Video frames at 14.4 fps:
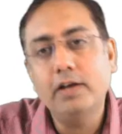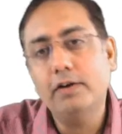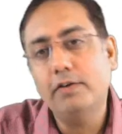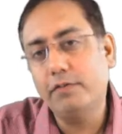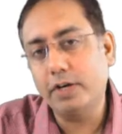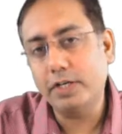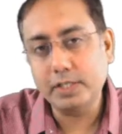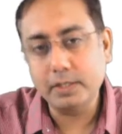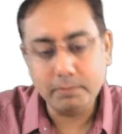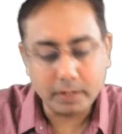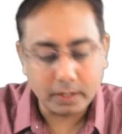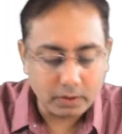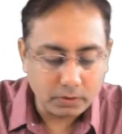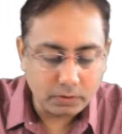the
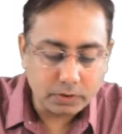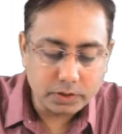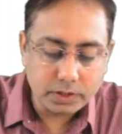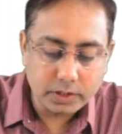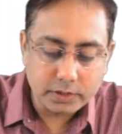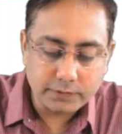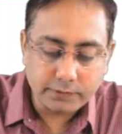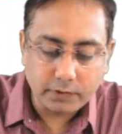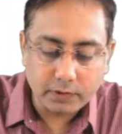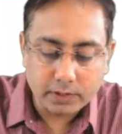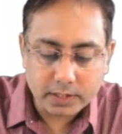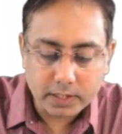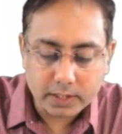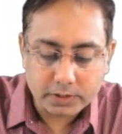fasting blood glucose. This is
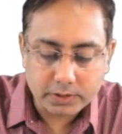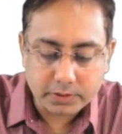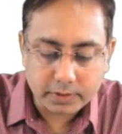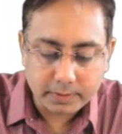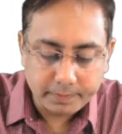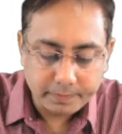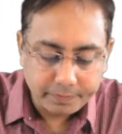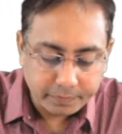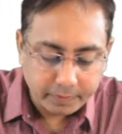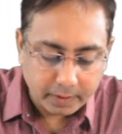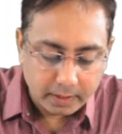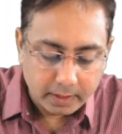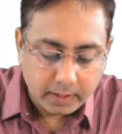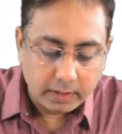false answer.
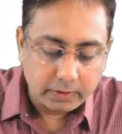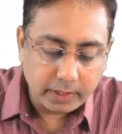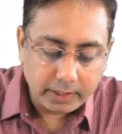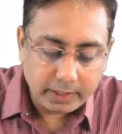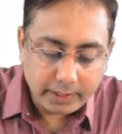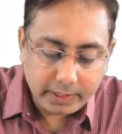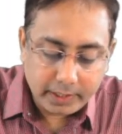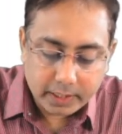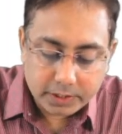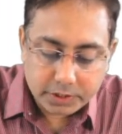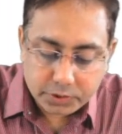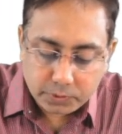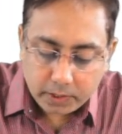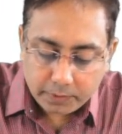
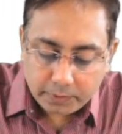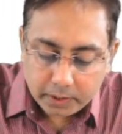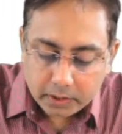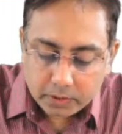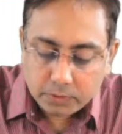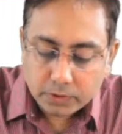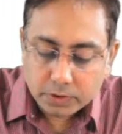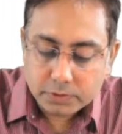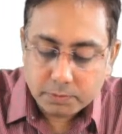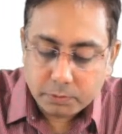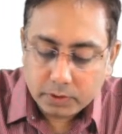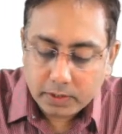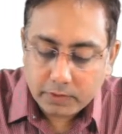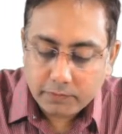Criteria is 2-hour
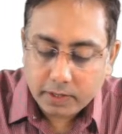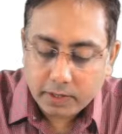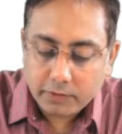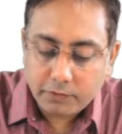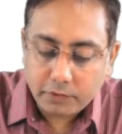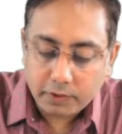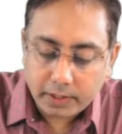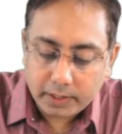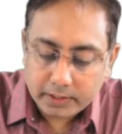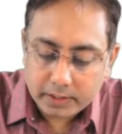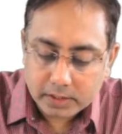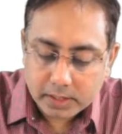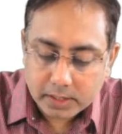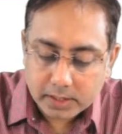glucose more than
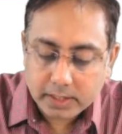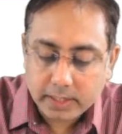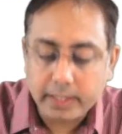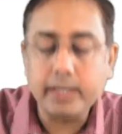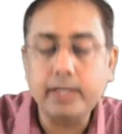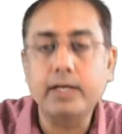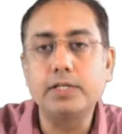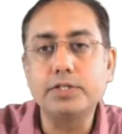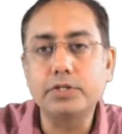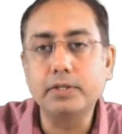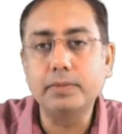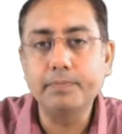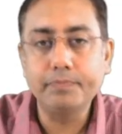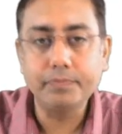140. This is correct
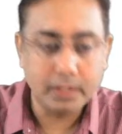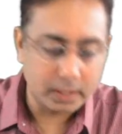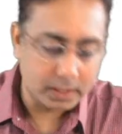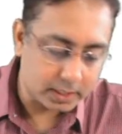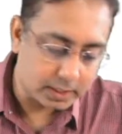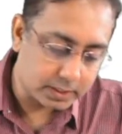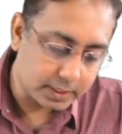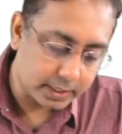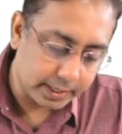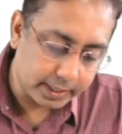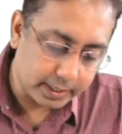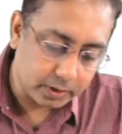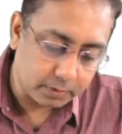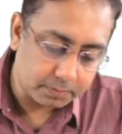answer. This is
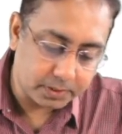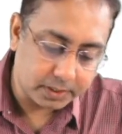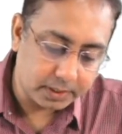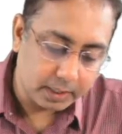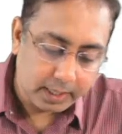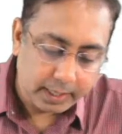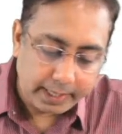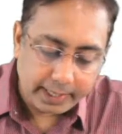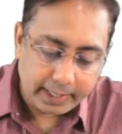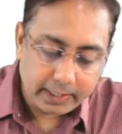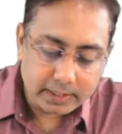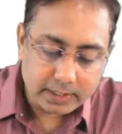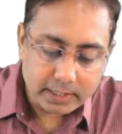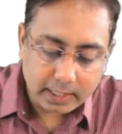correct option.
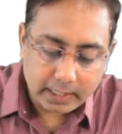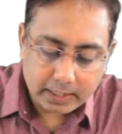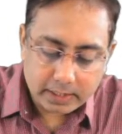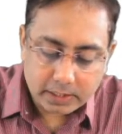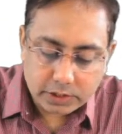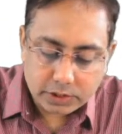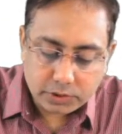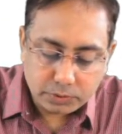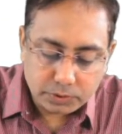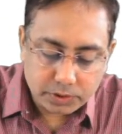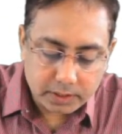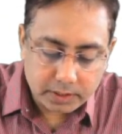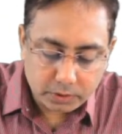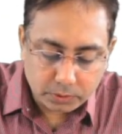It is done as a
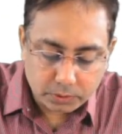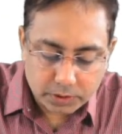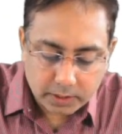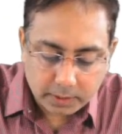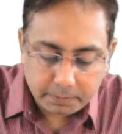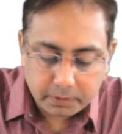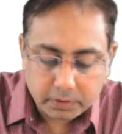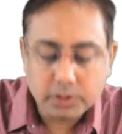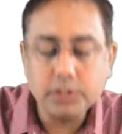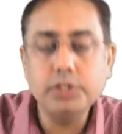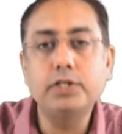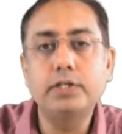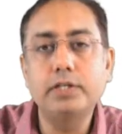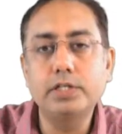two-step
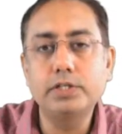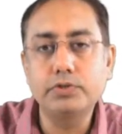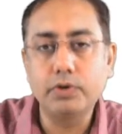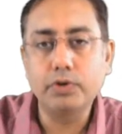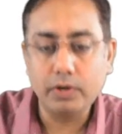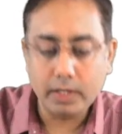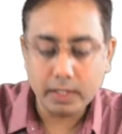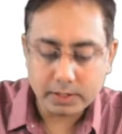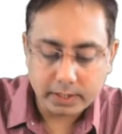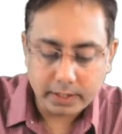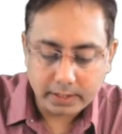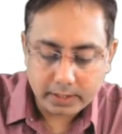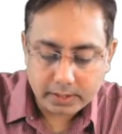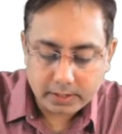procedure. This is wrong
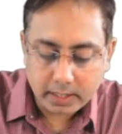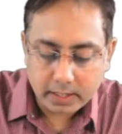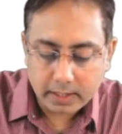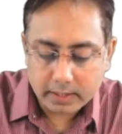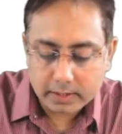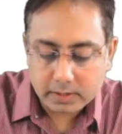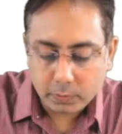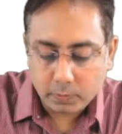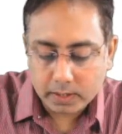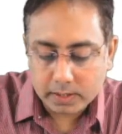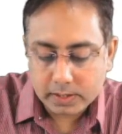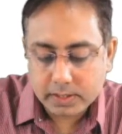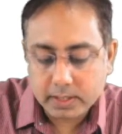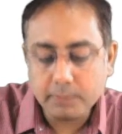answer. It is done as a
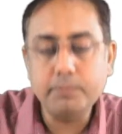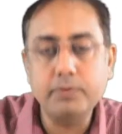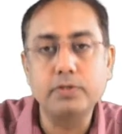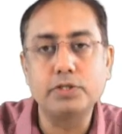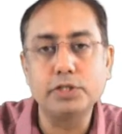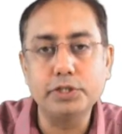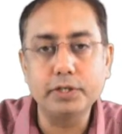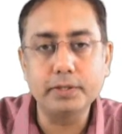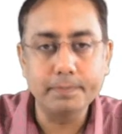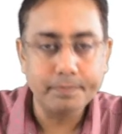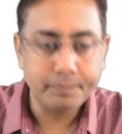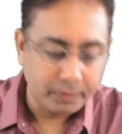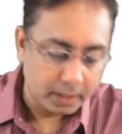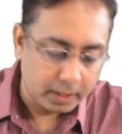one-step
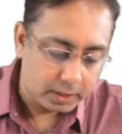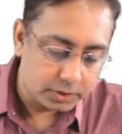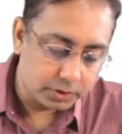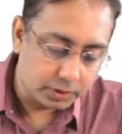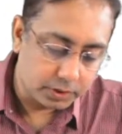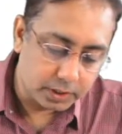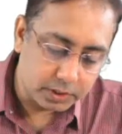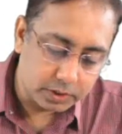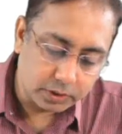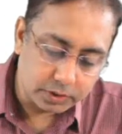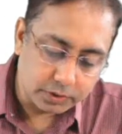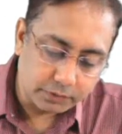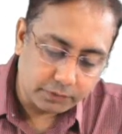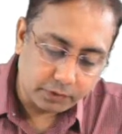procedure. So this
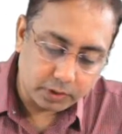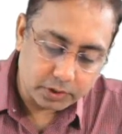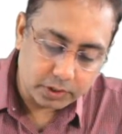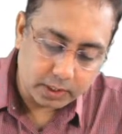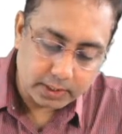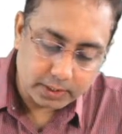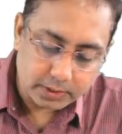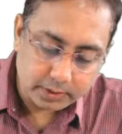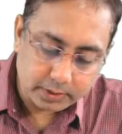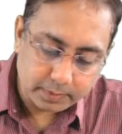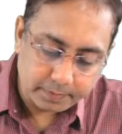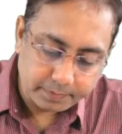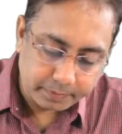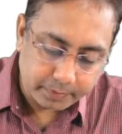is also false
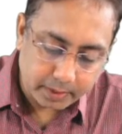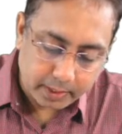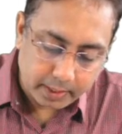answer.